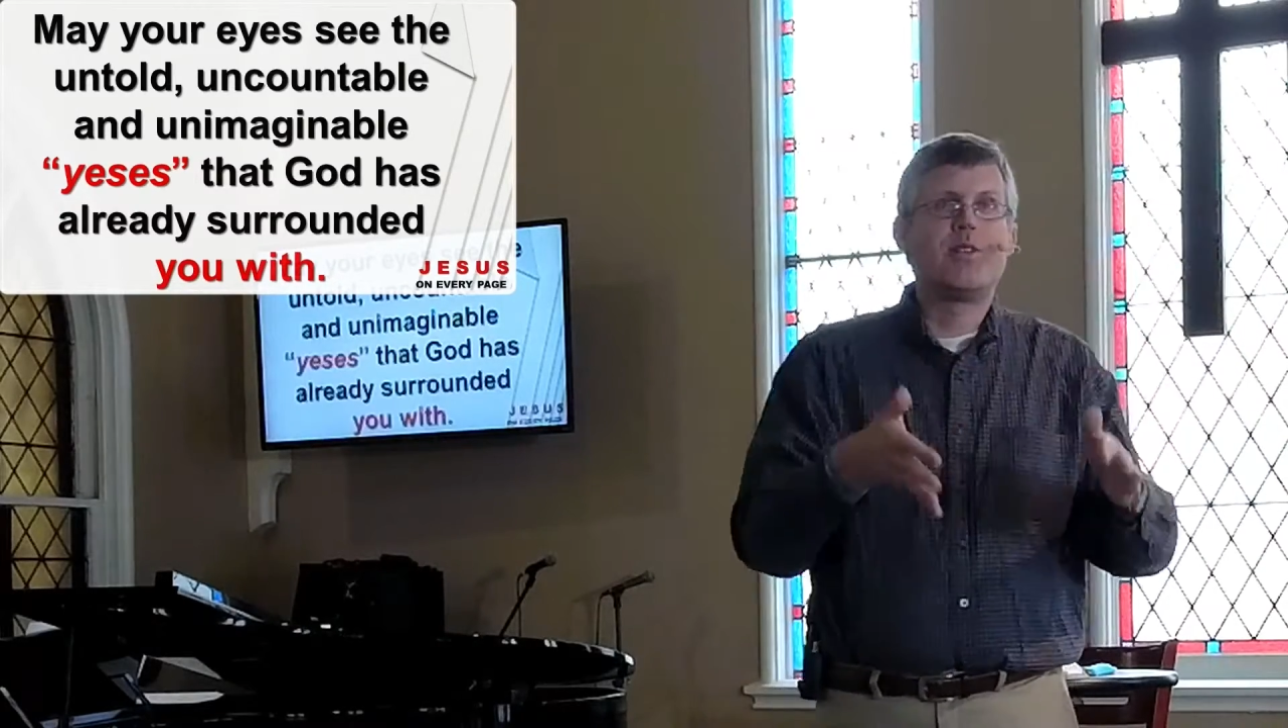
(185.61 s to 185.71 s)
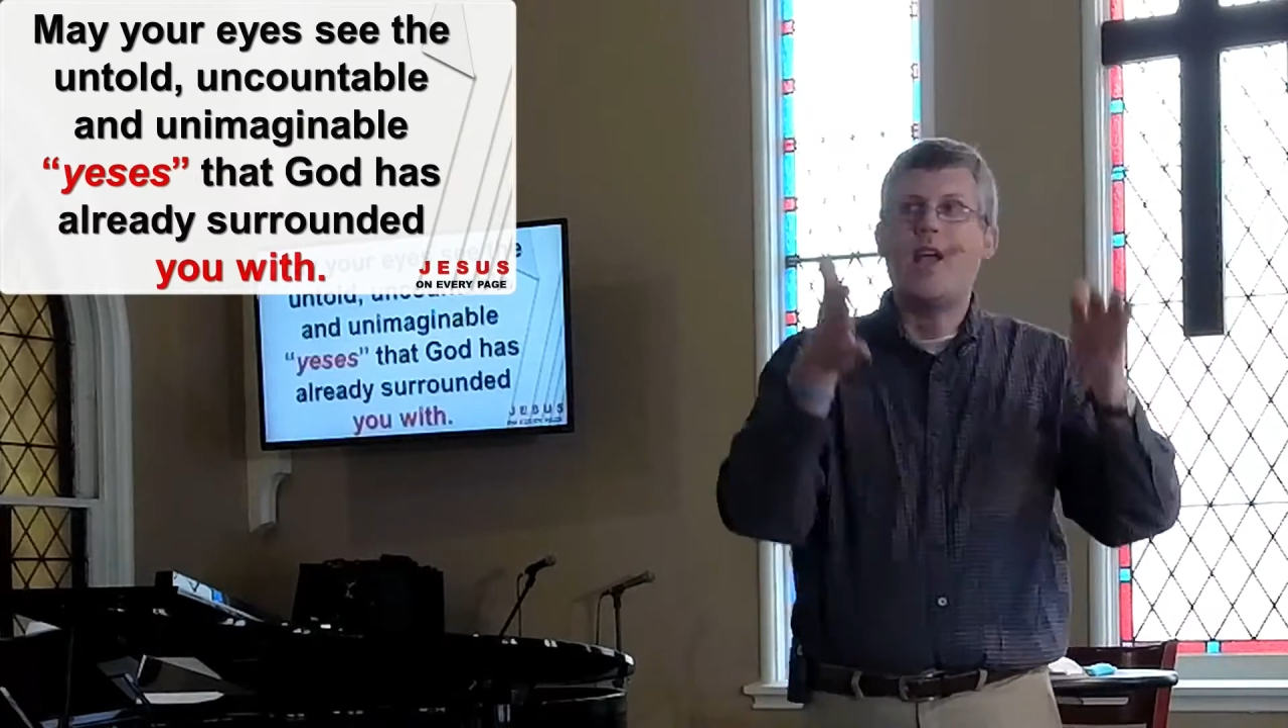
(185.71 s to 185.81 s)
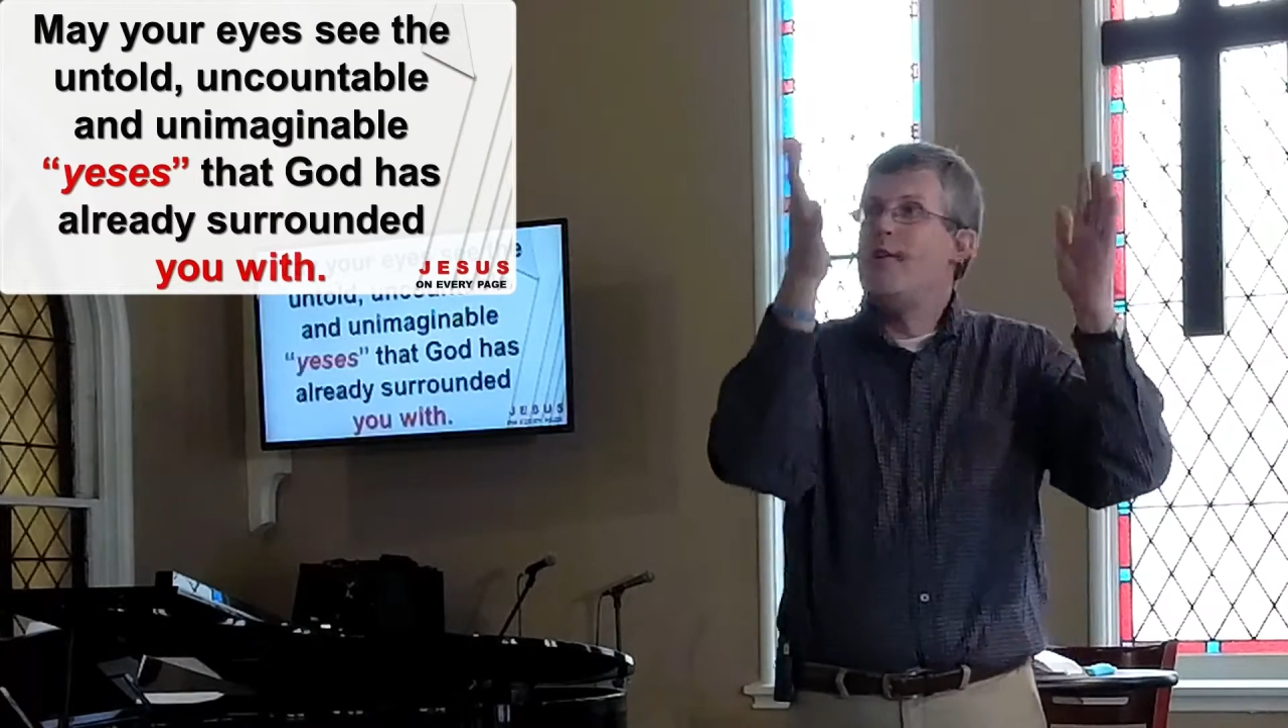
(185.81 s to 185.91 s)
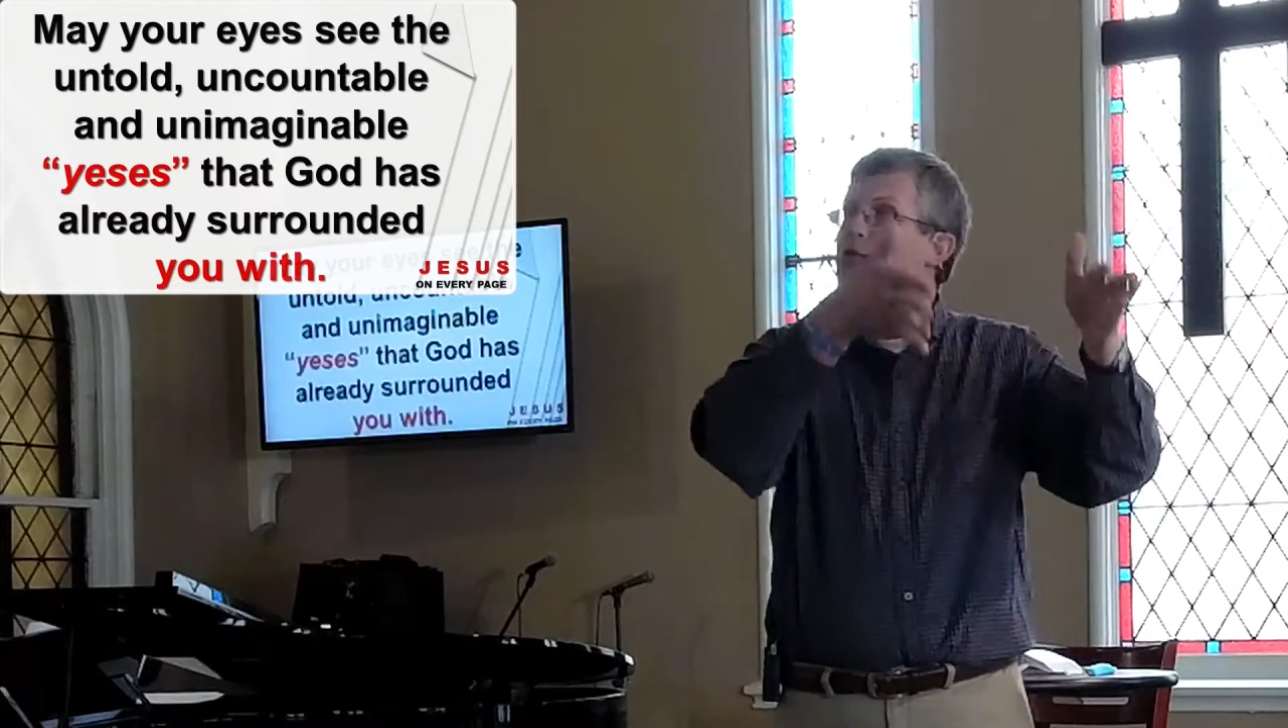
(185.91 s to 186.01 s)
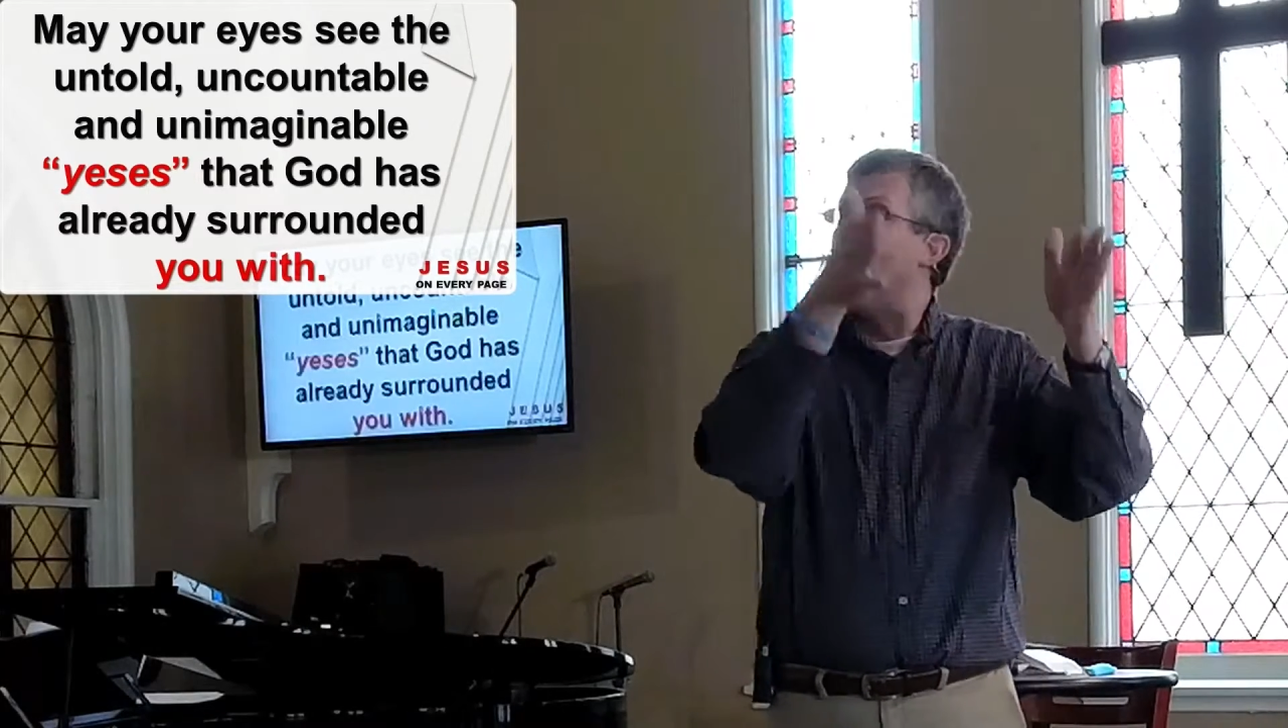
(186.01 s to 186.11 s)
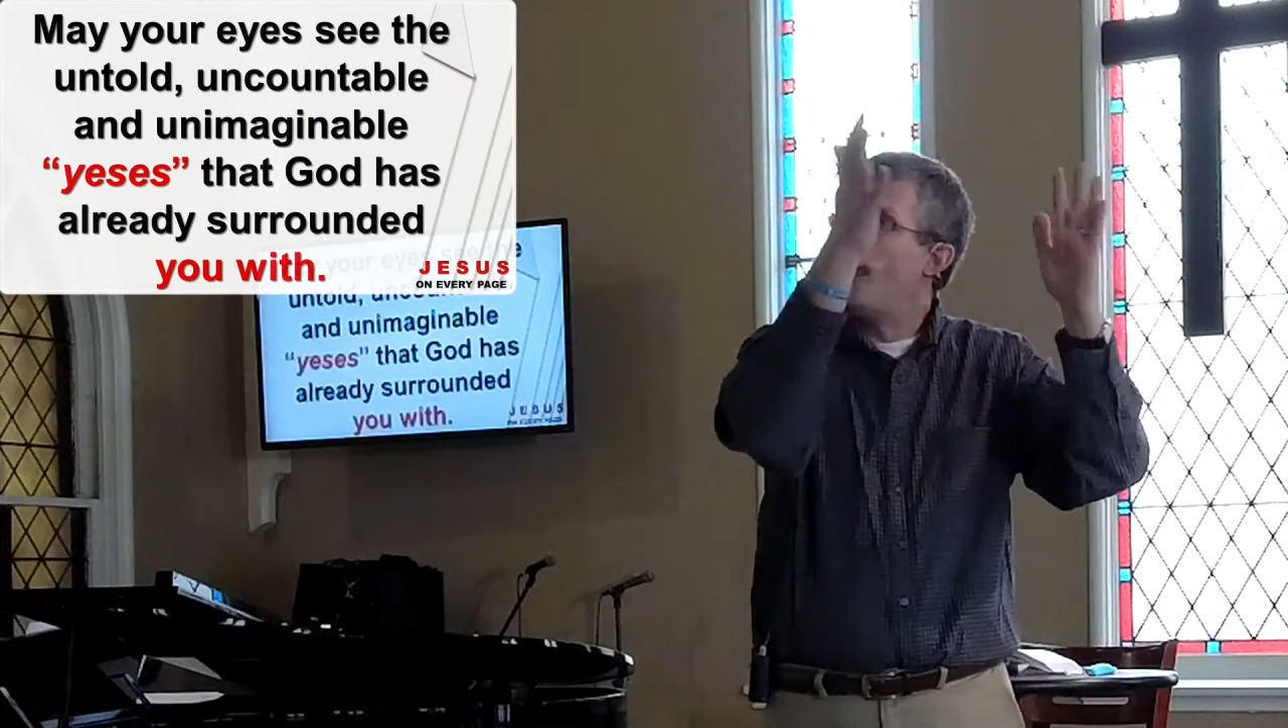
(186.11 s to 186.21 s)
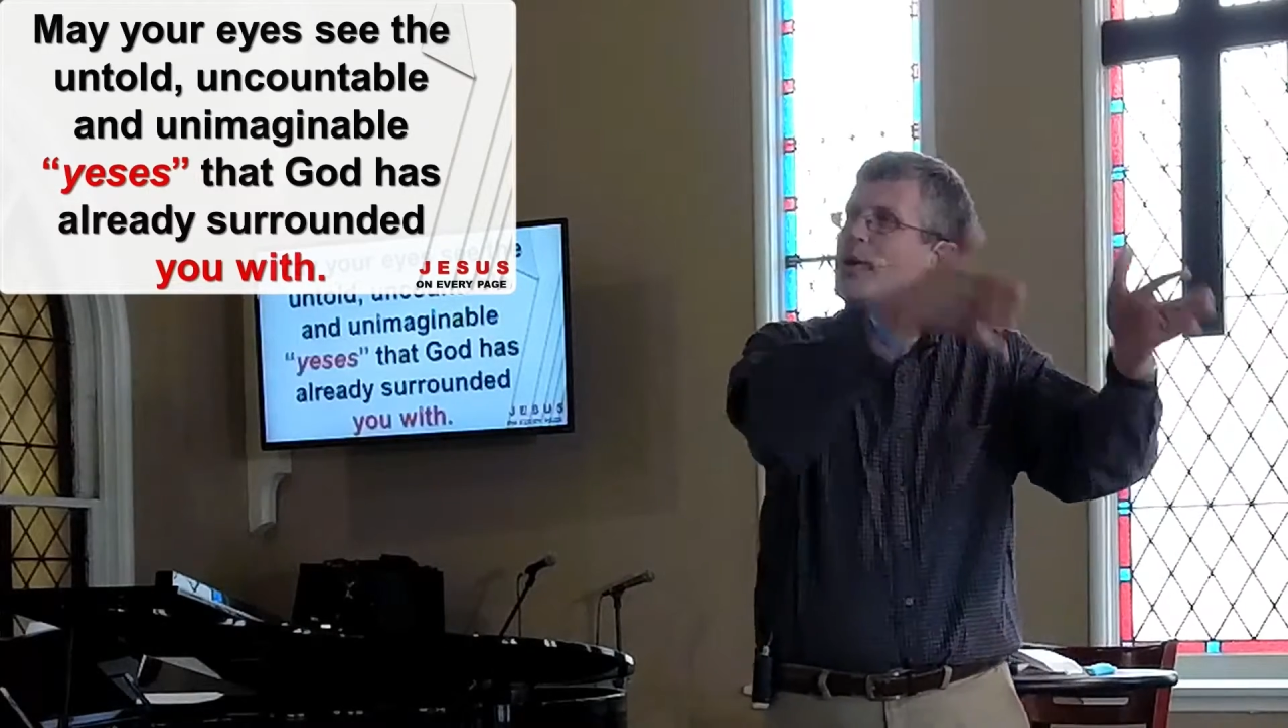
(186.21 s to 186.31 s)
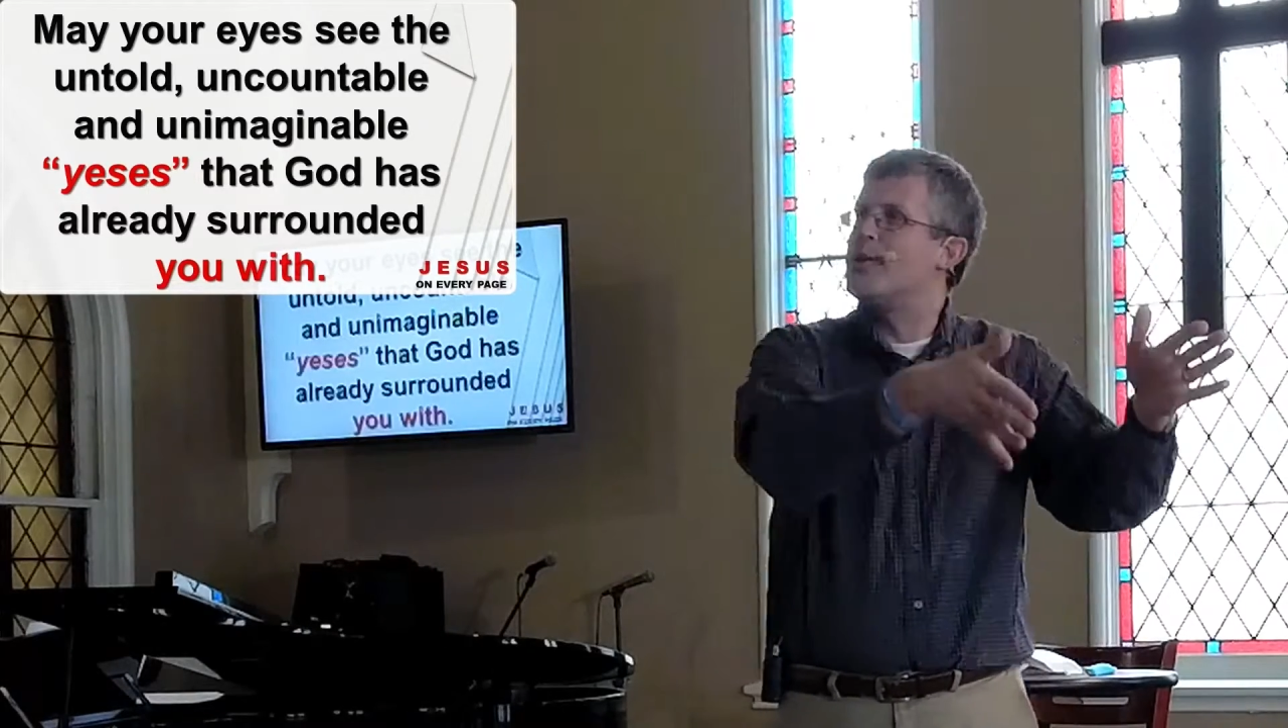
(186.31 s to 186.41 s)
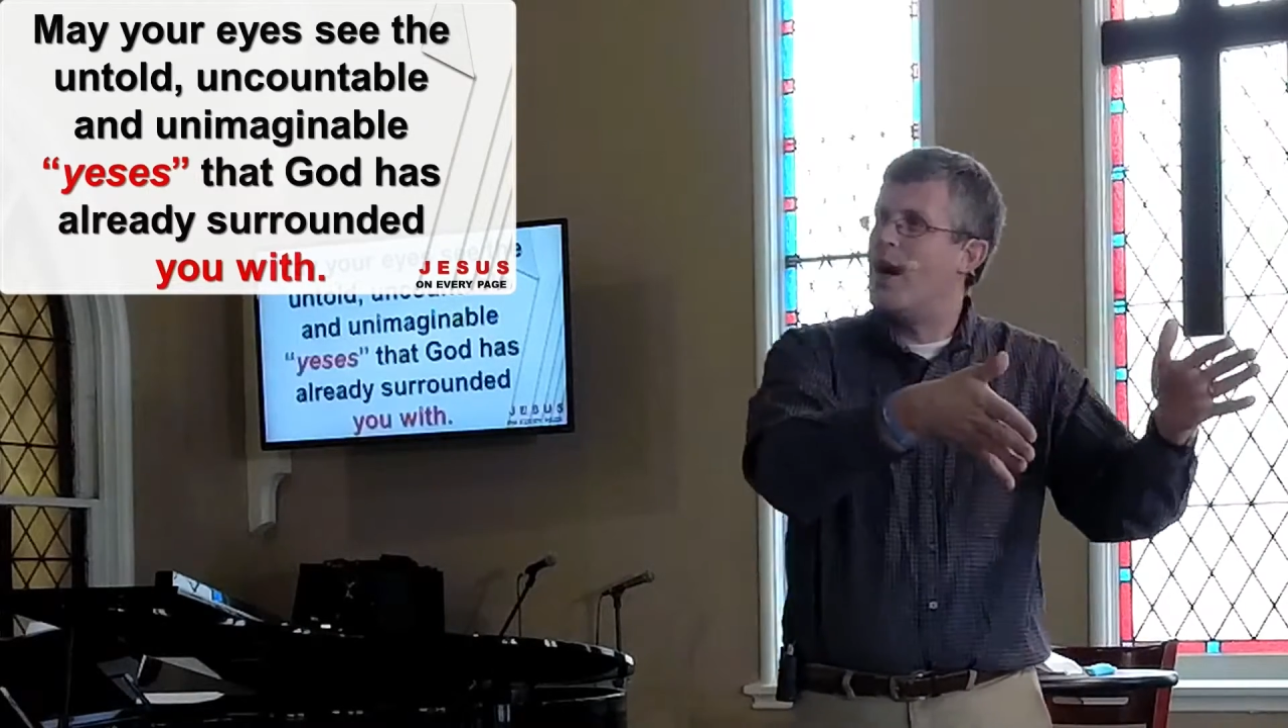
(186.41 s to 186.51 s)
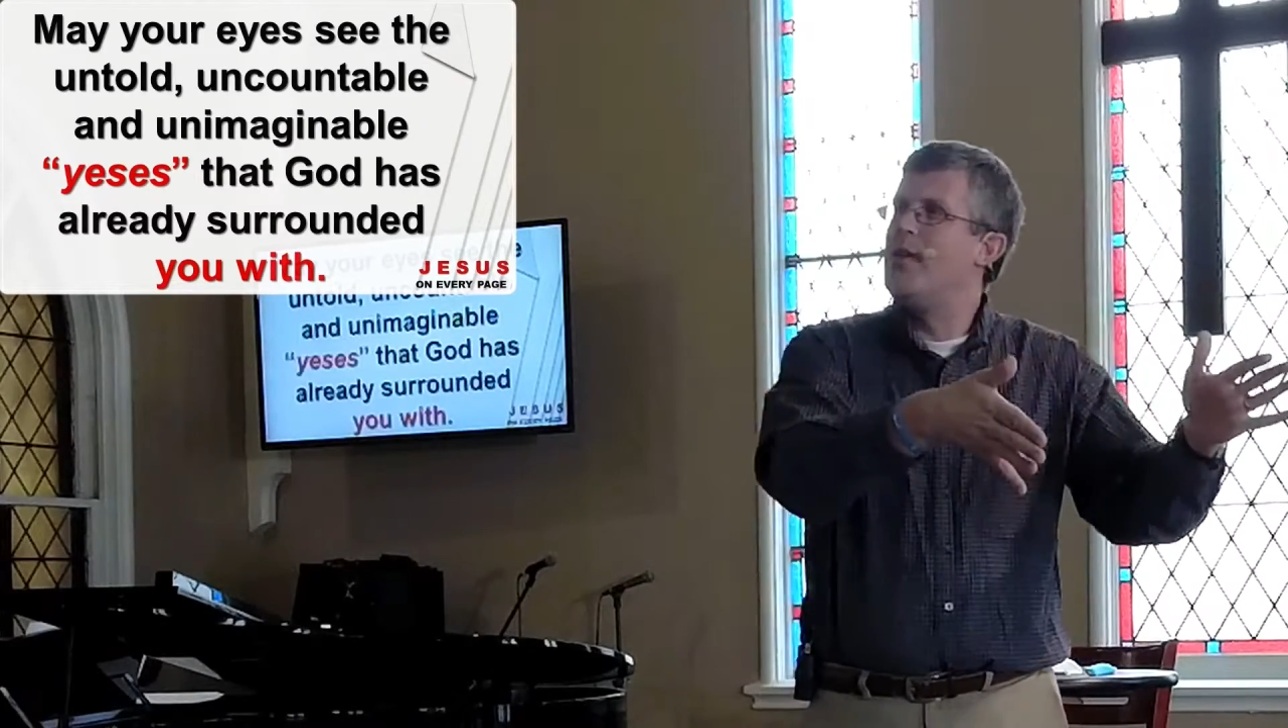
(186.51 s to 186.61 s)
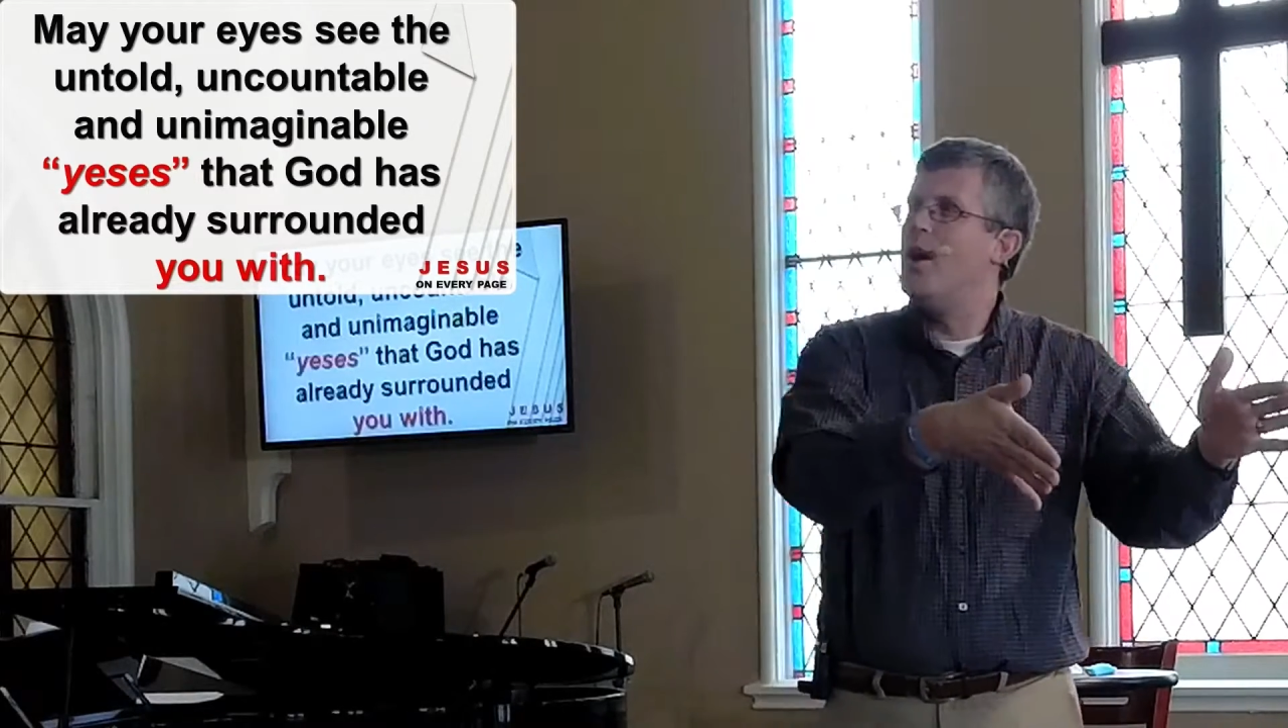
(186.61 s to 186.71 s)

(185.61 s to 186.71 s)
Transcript: okay, you focus on